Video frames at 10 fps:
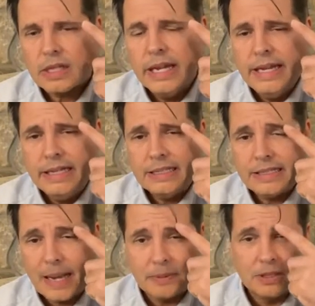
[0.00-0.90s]
and it
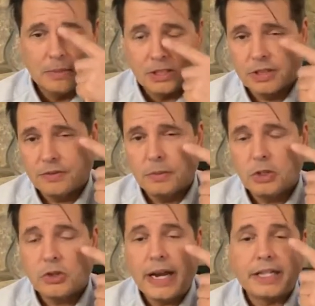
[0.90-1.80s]
stops the muscle from
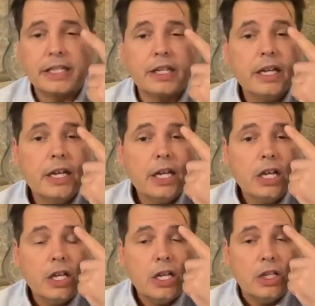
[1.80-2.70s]
contracting.
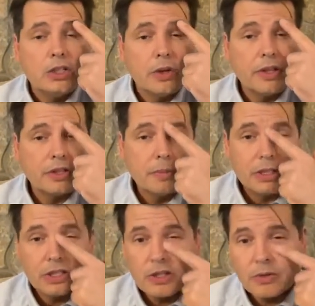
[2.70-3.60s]
So there's a
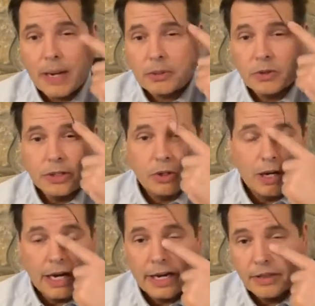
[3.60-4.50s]
muscle that wraps around your
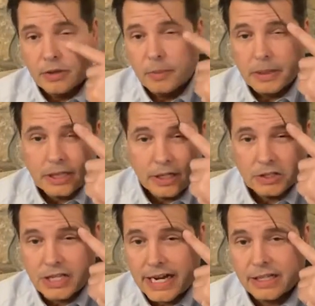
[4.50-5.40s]
eye, the
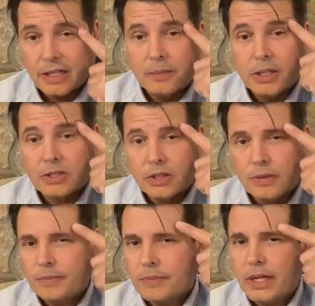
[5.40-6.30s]
orbicularis oculi muscle.
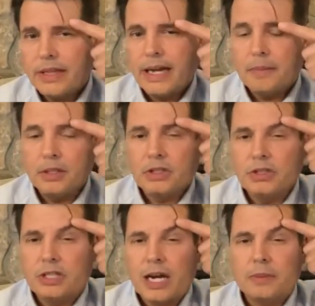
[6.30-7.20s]
And that muscle's
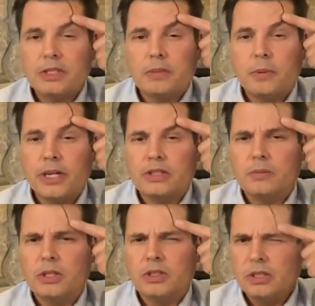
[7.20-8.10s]
job is a depressor
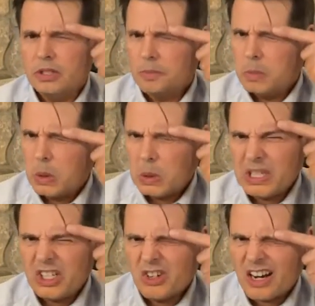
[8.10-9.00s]
muscle. It's
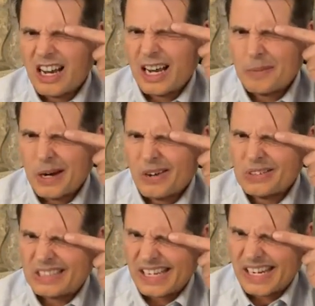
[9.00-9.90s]
pulling your eyebrow
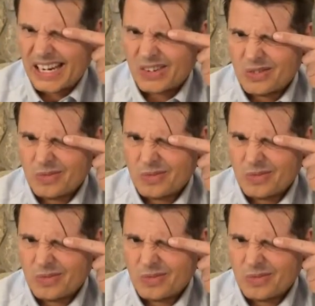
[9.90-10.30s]
down,